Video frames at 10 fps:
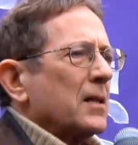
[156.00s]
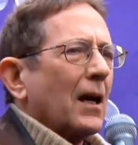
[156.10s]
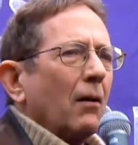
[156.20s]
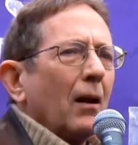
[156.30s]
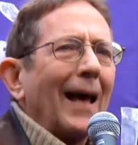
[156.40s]

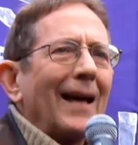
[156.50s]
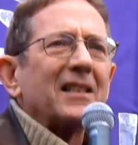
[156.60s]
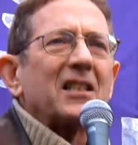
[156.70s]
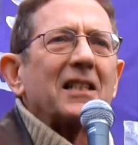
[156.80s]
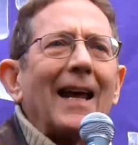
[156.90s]
So
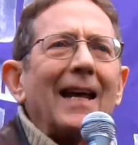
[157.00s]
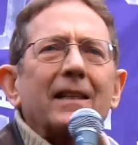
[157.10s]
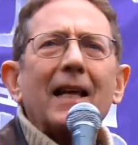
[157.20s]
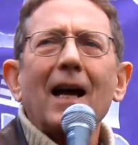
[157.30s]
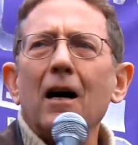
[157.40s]
let's
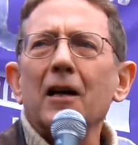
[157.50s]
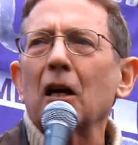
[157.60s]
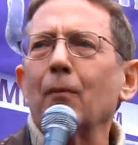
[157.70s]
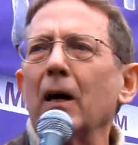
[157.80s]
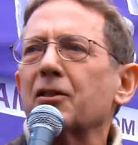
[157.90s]
take the
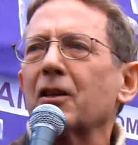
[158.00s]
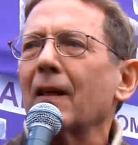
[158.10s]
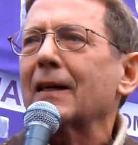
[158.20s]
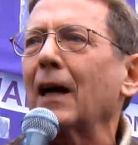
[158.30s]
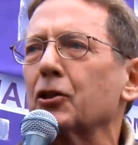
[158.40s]
argument to
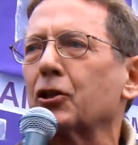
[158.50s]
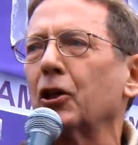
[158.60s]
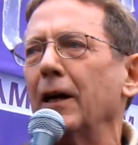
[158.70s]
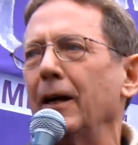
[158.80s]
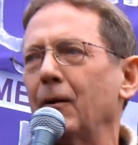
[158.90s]
the
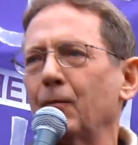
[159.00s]
country.